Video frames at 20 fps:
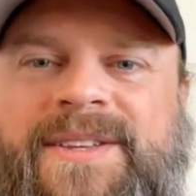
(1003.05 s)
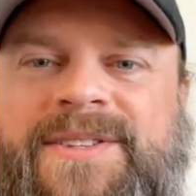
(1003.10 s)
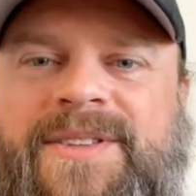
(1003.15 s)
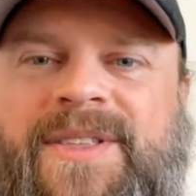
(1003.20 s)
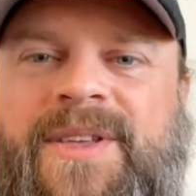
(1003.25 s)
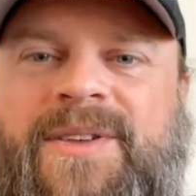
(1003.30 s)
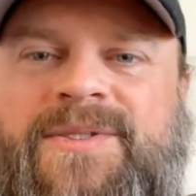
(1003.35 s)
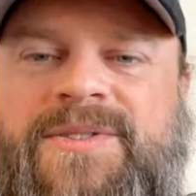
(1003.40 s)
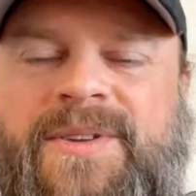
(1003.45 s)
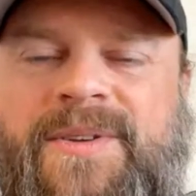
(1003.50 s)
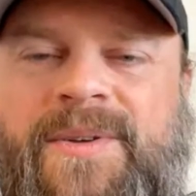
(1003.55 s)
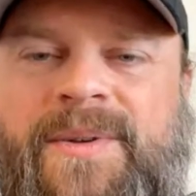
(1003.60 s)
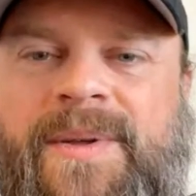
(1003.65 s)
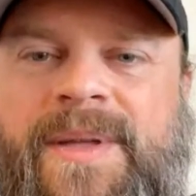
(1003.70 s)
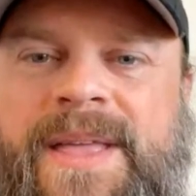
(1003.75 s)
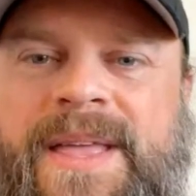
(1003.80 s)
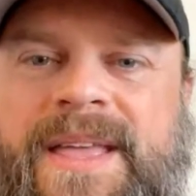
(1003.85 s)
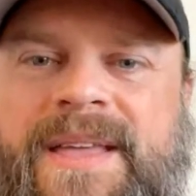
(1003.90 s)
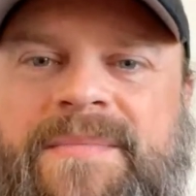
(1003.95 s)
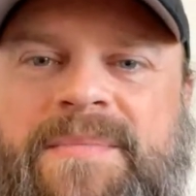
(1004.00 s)
So those will
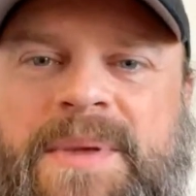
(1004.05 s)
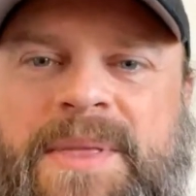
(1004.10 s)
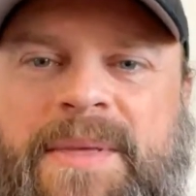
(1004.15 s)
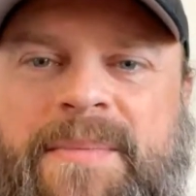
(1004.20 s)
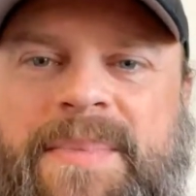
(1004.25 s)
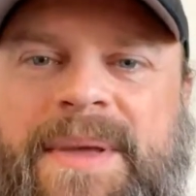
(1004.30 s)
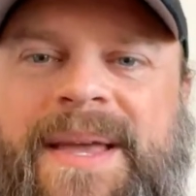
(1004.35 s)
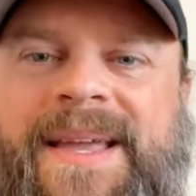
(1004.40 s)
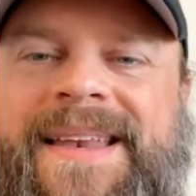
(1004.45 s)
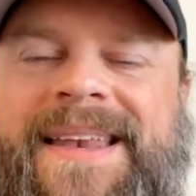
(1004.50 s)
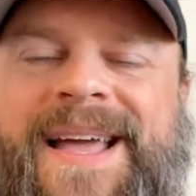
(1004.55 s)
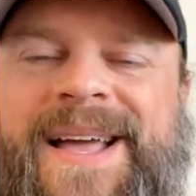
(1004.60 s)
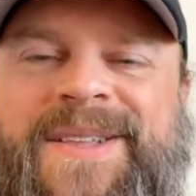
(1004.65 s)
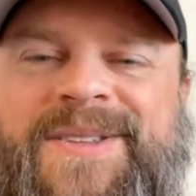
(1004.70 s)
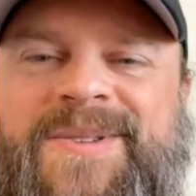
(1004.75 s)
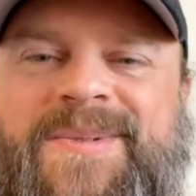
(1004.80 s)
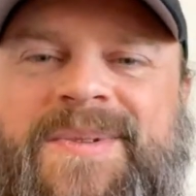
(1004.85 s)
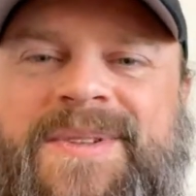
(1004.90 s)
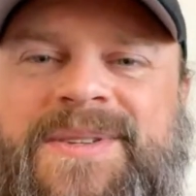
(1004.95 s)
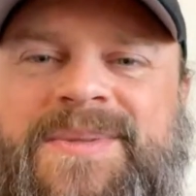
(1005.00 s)
be the big
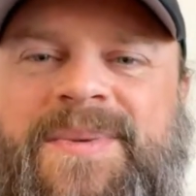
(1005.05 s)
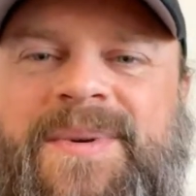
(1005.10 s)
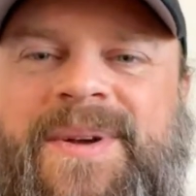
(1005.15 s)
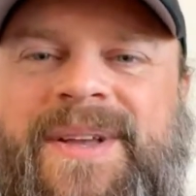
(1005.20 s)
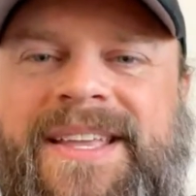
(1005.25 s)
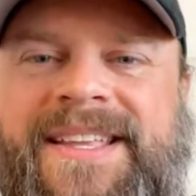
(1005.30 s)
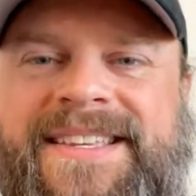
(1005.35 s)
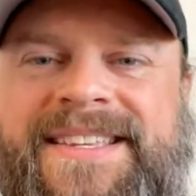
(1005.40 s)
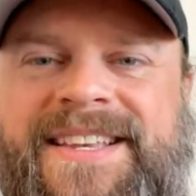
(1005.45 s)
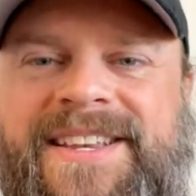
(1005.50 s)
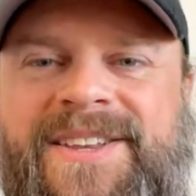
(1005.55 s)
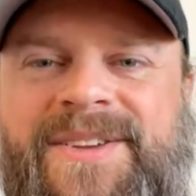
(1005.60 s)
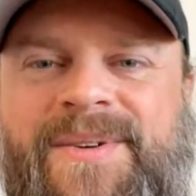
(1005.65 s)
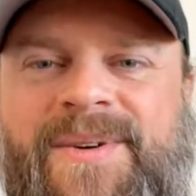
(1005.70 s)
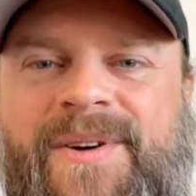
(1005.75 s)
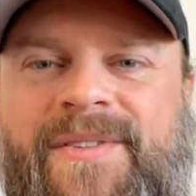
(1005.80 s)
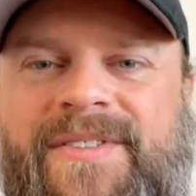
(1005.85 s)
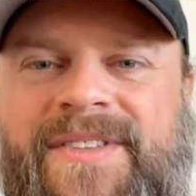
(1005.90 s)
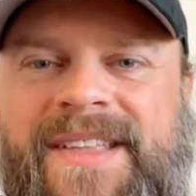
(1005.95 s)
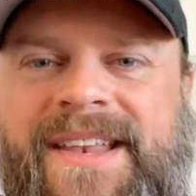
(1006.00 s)
announcements we'll get to
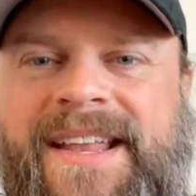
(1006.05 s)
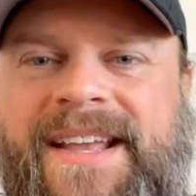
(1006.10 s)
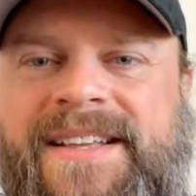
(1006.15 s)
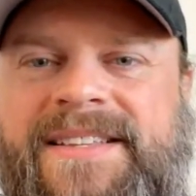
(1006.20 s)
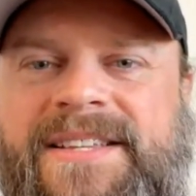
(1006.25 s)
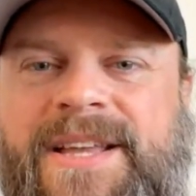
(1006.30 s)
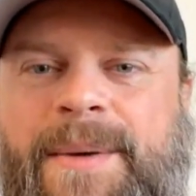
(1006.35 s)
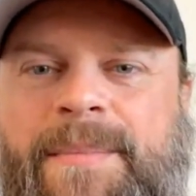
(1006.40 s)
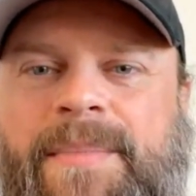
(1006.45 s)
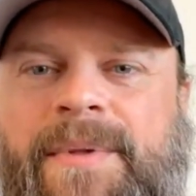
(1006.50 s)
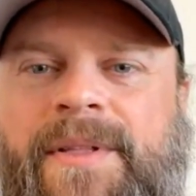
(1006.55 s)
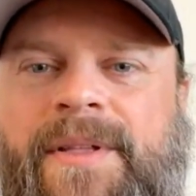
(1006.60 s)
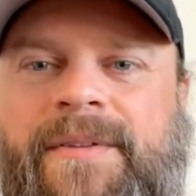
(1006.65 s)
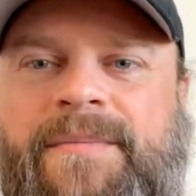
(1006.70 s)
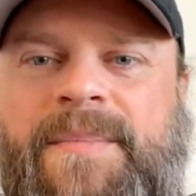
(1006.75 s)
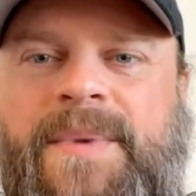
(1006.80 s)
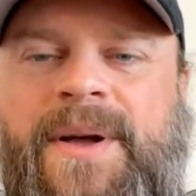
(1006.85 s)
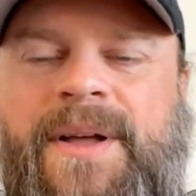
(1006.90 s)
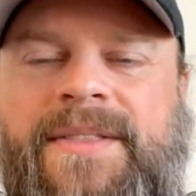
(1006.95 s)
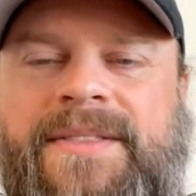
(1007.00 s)
do over the next couple of
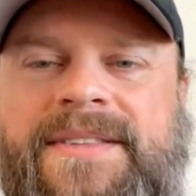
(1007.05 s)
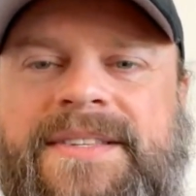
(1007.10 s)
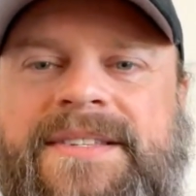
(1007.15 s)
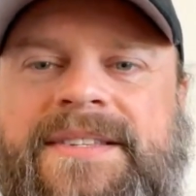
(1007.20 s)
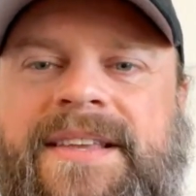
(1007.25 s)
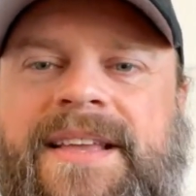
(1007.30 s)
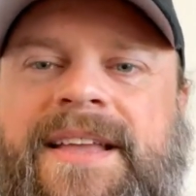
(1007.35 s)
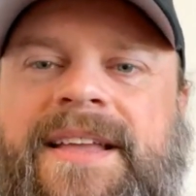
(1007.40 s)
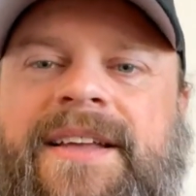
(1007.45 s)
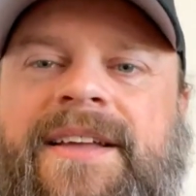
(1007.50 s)
months.